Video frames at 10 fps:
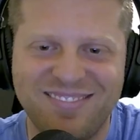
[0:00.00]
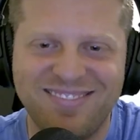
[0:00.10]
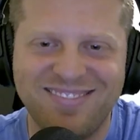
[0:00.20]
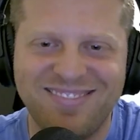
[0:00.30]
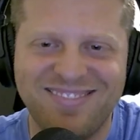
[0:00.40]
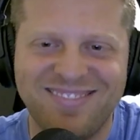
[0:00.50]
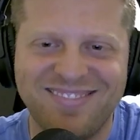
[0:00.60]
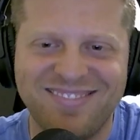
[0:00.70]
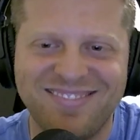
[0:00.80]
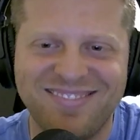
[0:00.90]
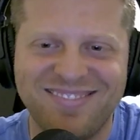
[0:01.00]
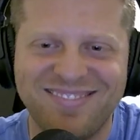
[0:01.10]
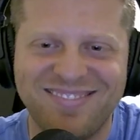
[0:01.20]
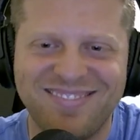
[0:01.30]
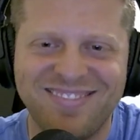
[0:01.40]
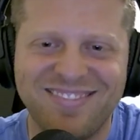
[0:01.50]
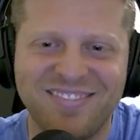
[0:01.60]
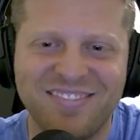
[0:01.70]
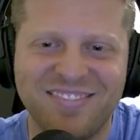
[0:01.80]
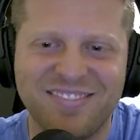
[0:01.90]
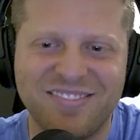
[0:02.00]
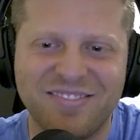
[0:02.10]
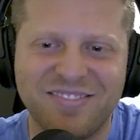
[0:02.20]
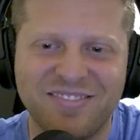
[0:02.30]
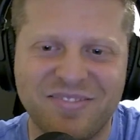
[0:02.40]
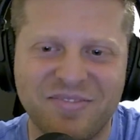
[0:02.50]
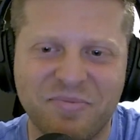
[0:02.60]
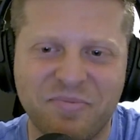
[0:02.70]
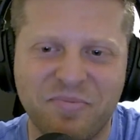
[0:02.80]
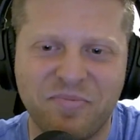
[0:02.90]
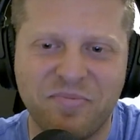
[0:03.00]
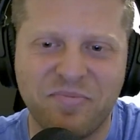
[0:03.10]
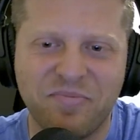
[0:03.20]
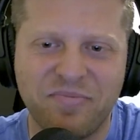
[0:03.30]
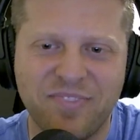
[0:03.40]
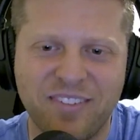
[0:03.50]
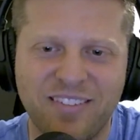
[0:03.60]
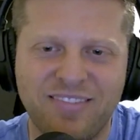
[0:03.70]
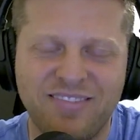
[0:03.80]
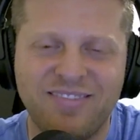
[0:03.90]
The person shown says nothing.